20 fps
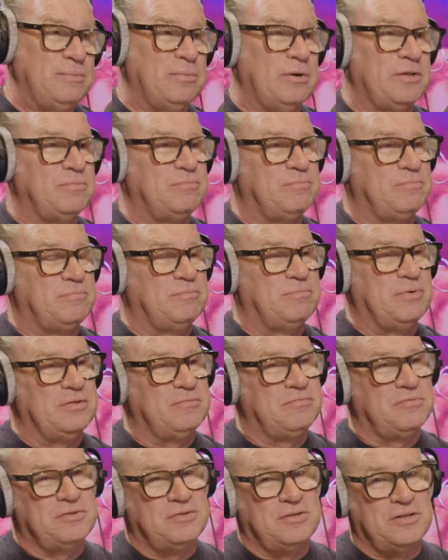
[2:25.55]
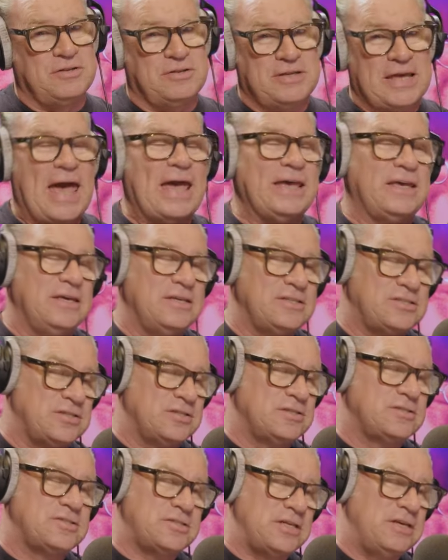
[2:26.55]
but the gag is
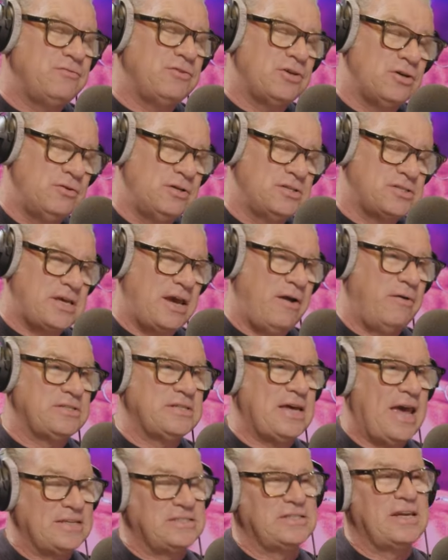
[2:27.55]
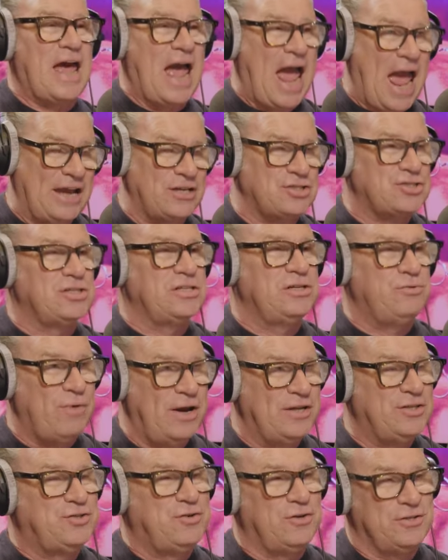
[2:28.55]
that Steve Coogan's character hasn't actually
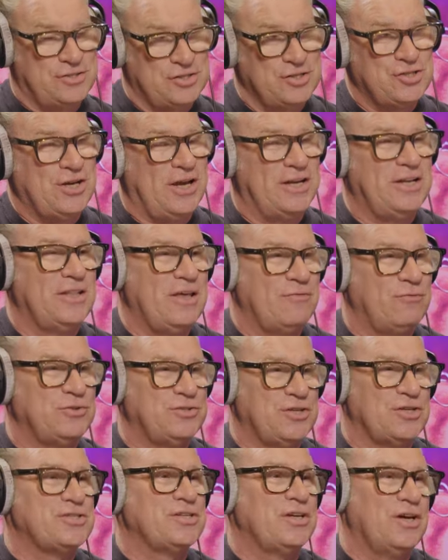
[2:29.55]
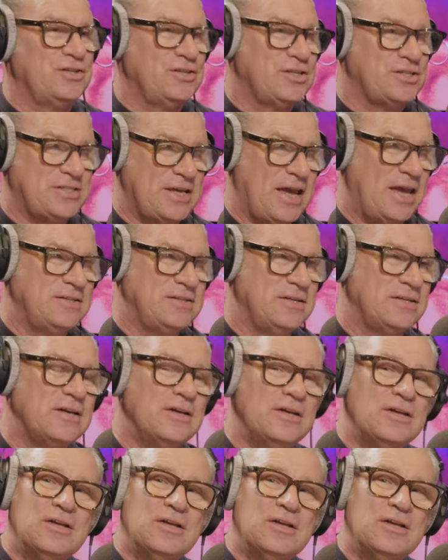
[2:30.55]
read Tristan Shandy, therefore doesn't understand it.